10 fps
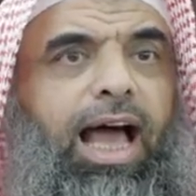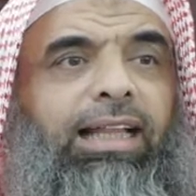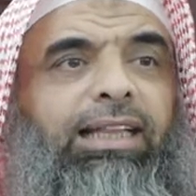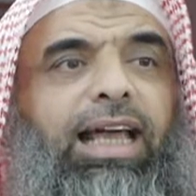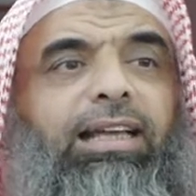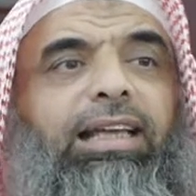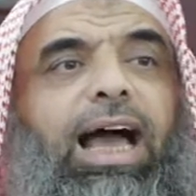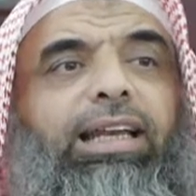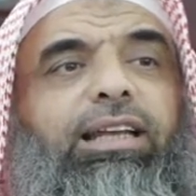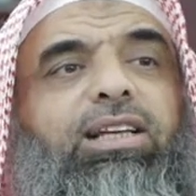and then
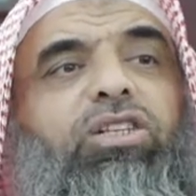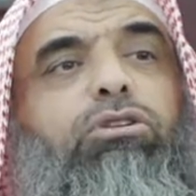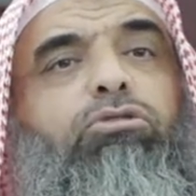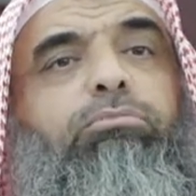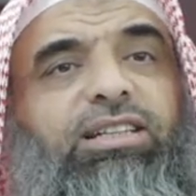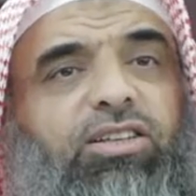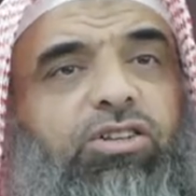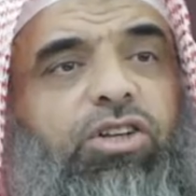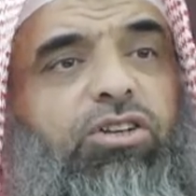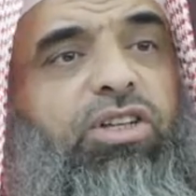guided us through
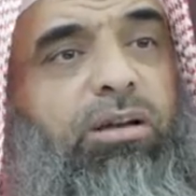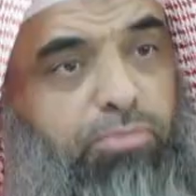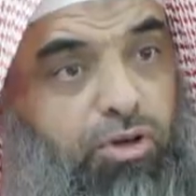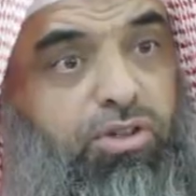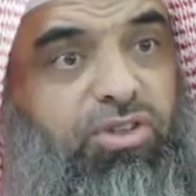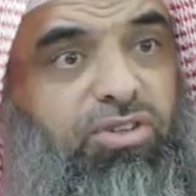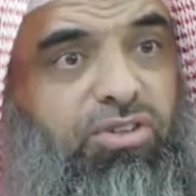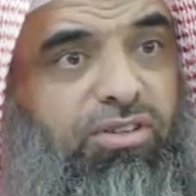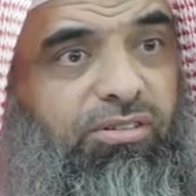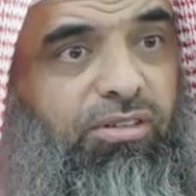messengers and
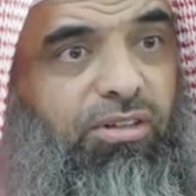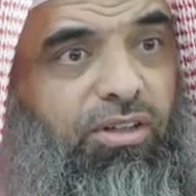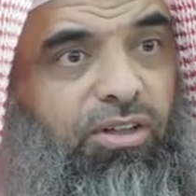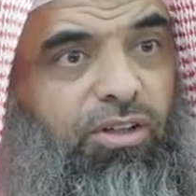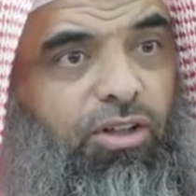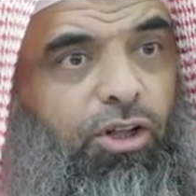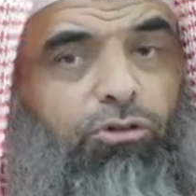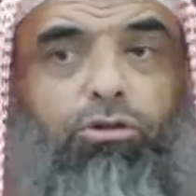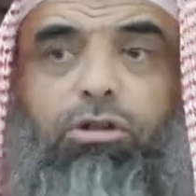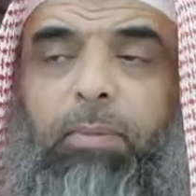books
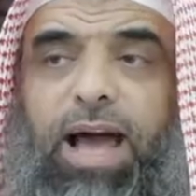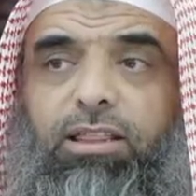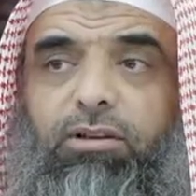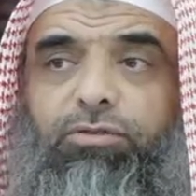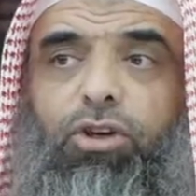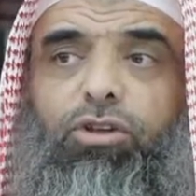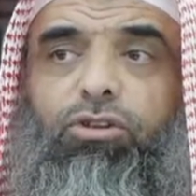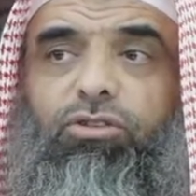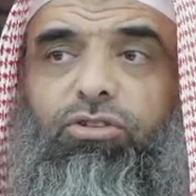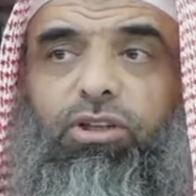to the path of
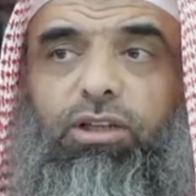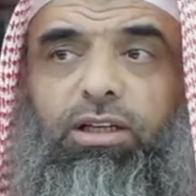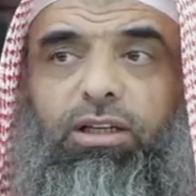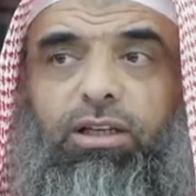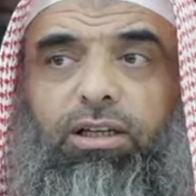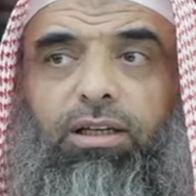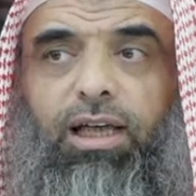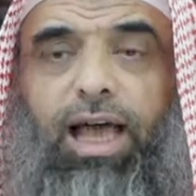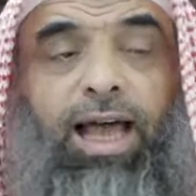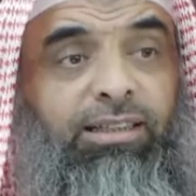good
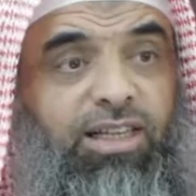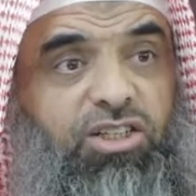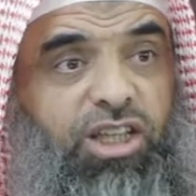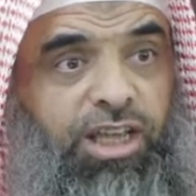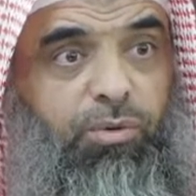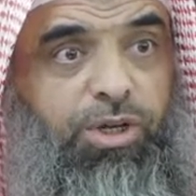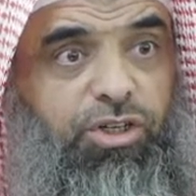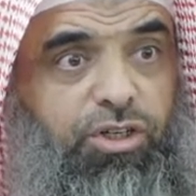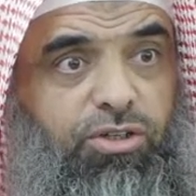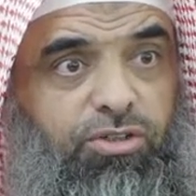and
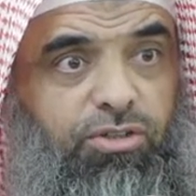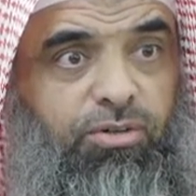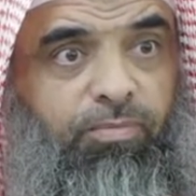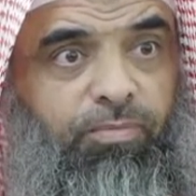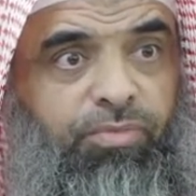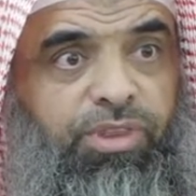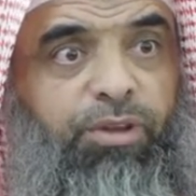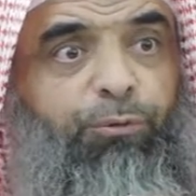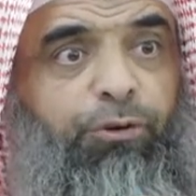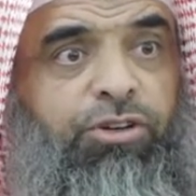distinguished,
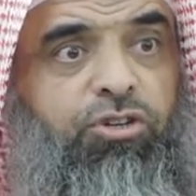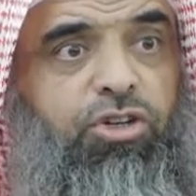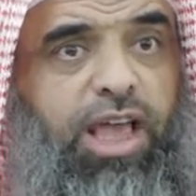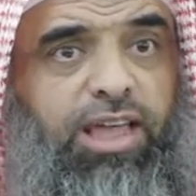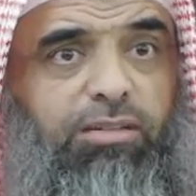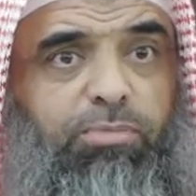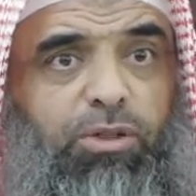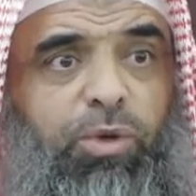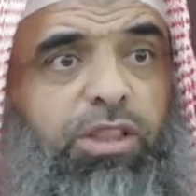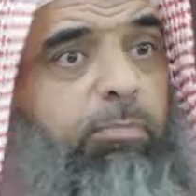differentiated
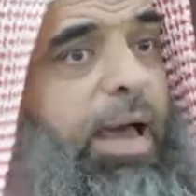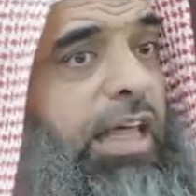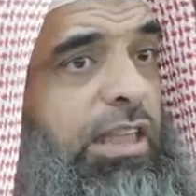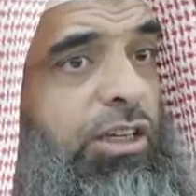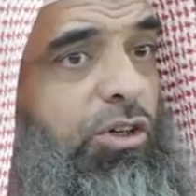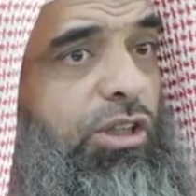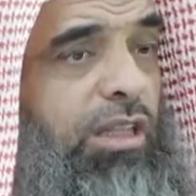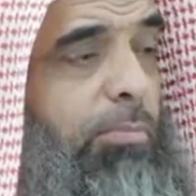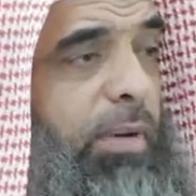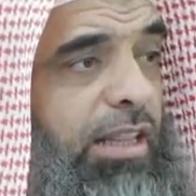between the path of good
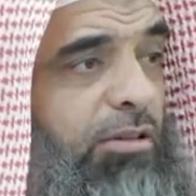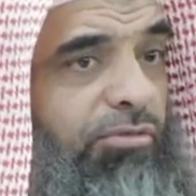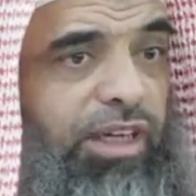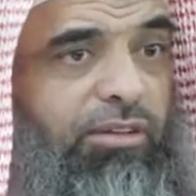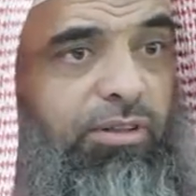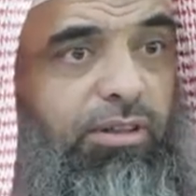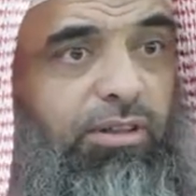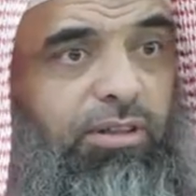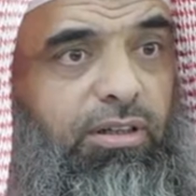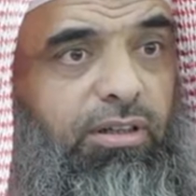and the path of evil
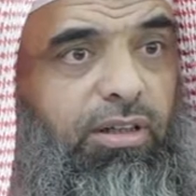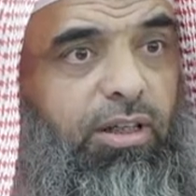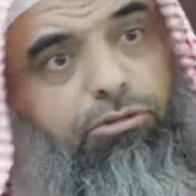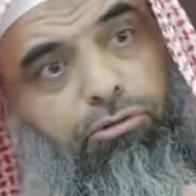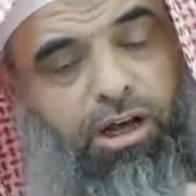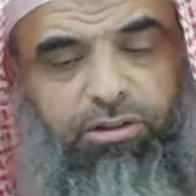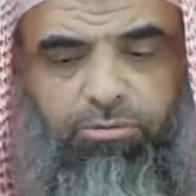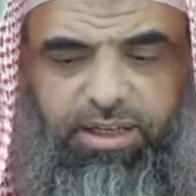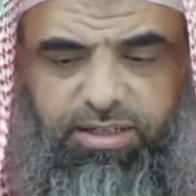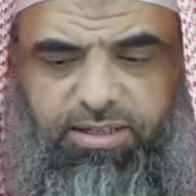through other
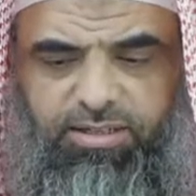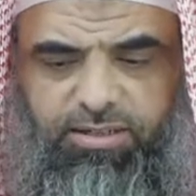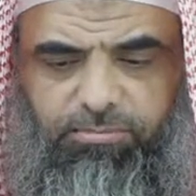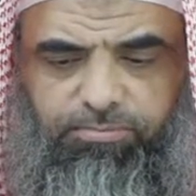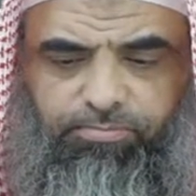means.